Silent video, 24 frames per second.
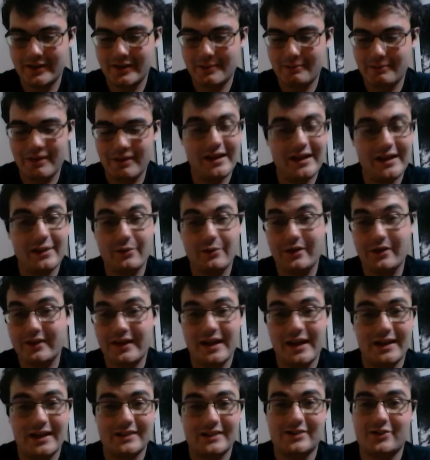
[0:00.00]
anyway,
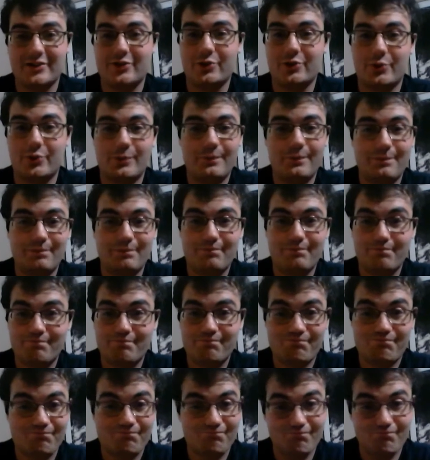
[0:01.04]
yeah. So
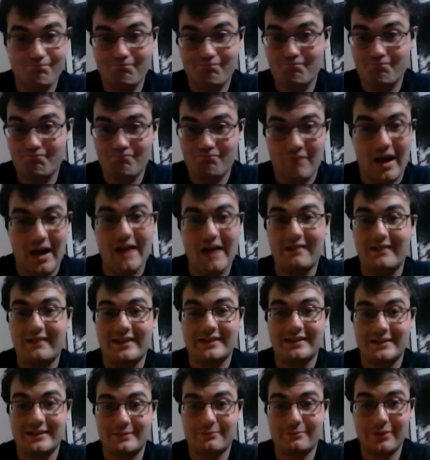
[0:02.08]
I
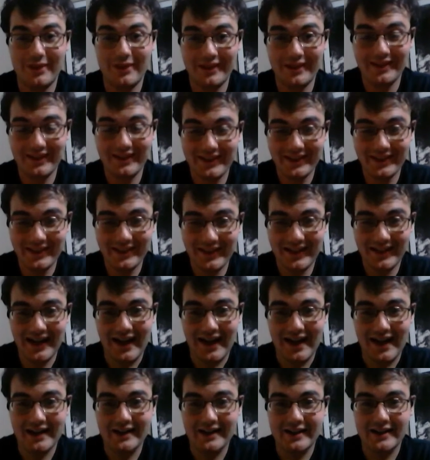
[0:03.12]
landed.
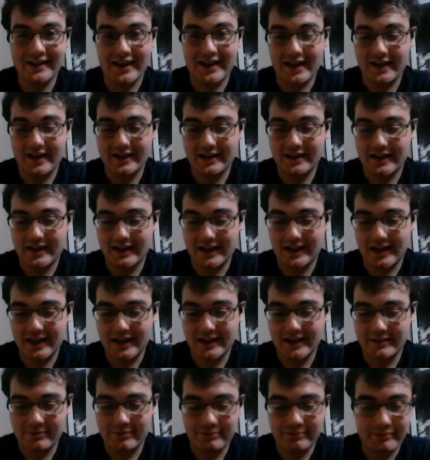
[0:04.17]
I
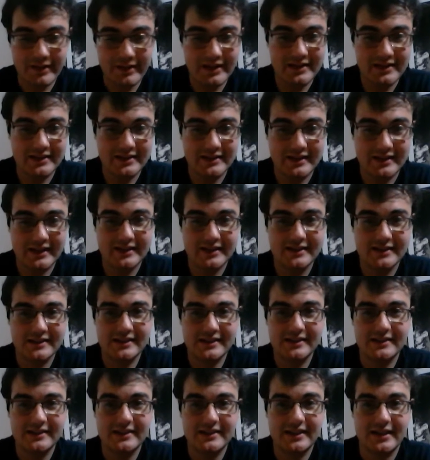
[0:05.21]
made it to
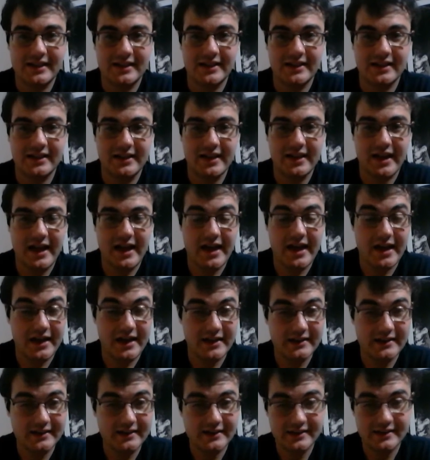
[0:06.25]
Texas,
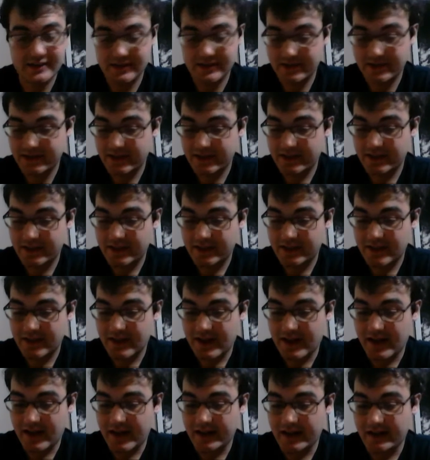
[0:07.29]
and
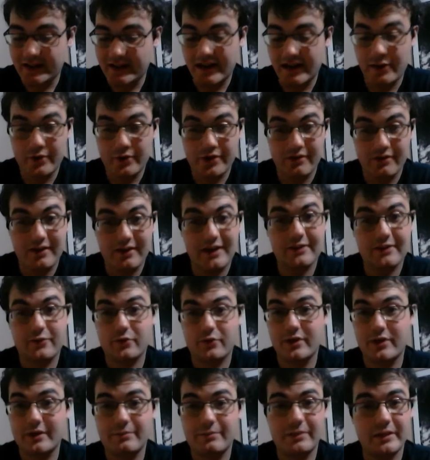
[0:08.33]
I hung out with a lot of
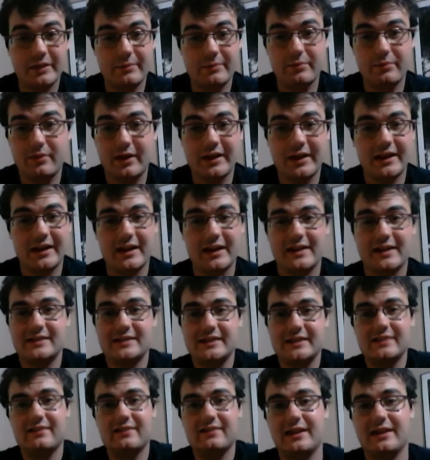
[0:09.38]
great people. I got to
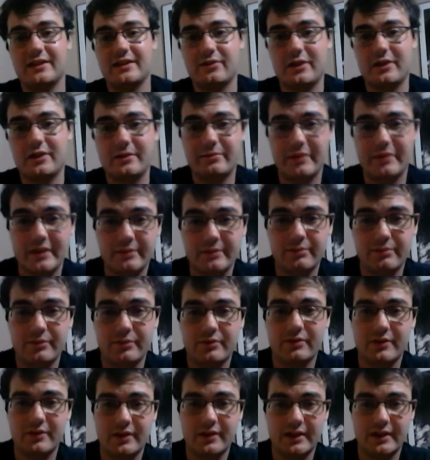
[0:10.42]
see a lot of great
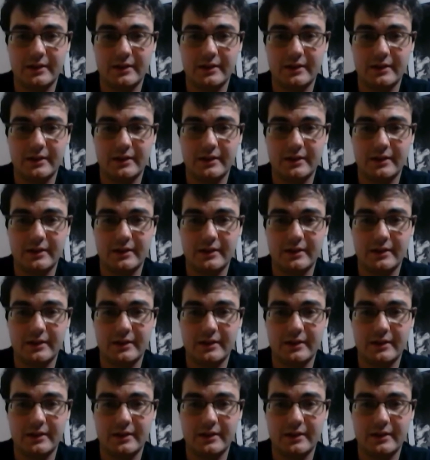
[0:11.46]
people.